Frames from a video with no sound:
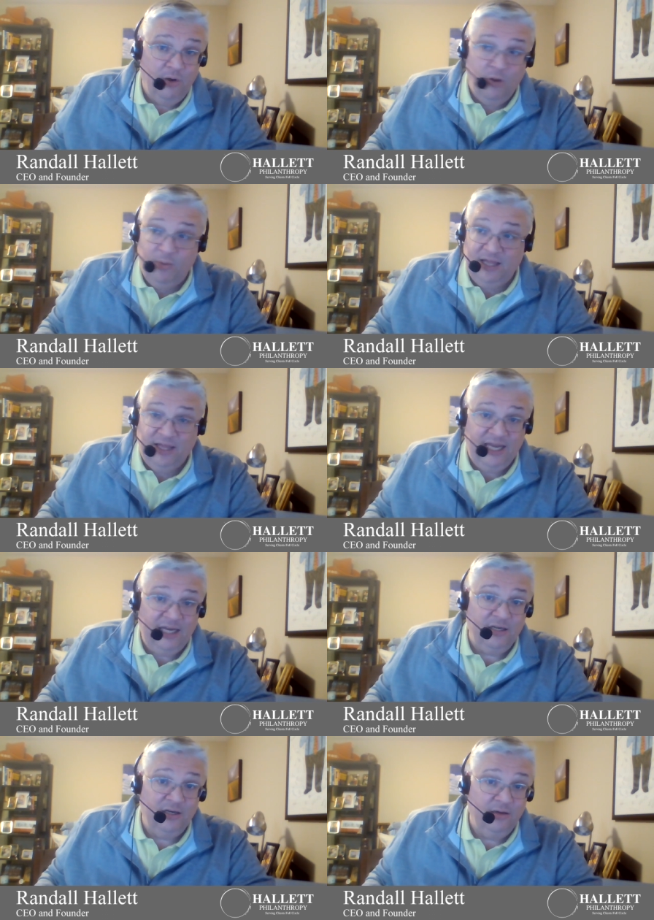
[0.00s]
Nobody
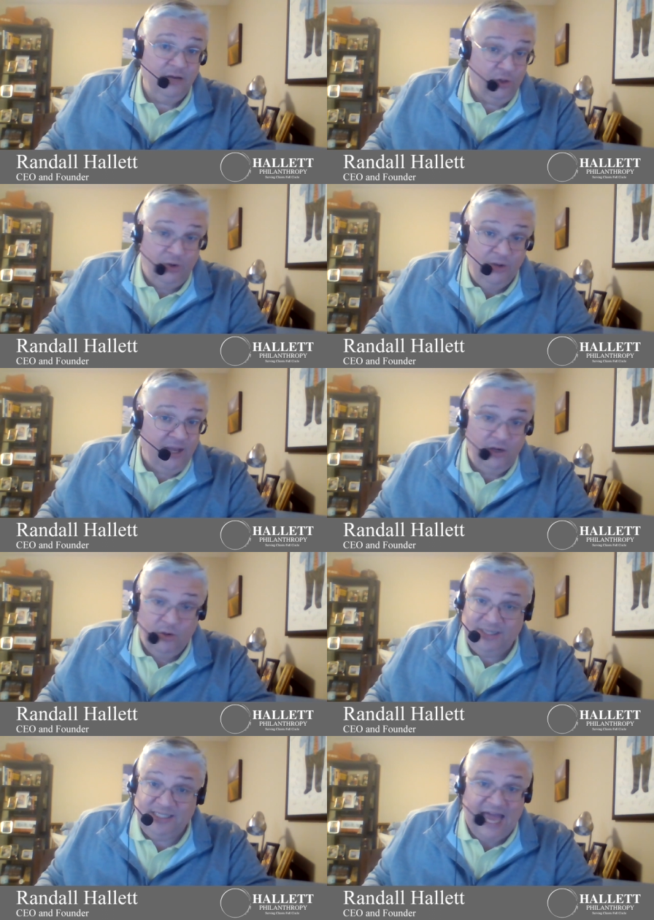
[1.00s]
leaned, including me.
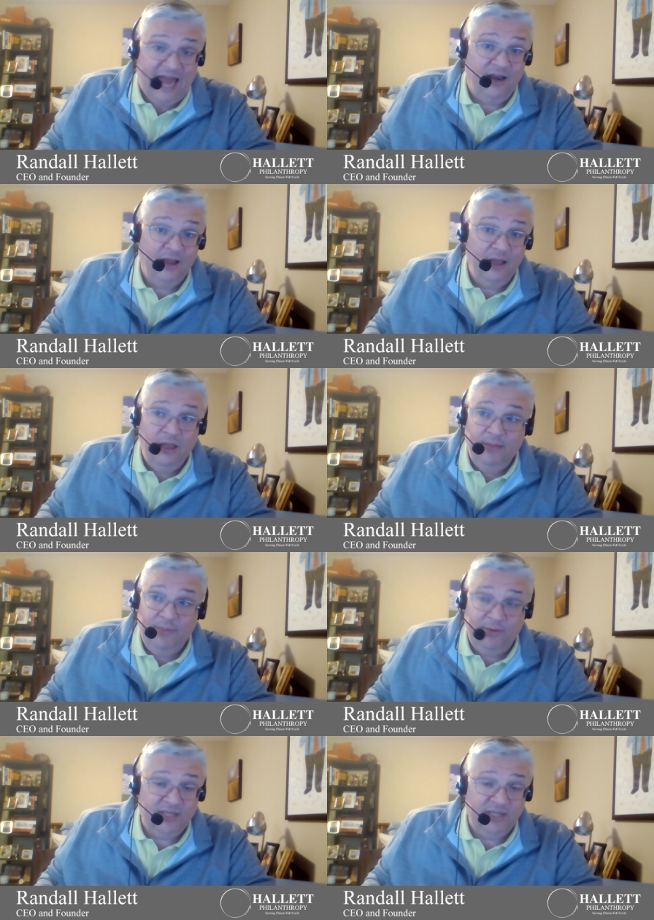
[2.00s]
Nobody sat. People's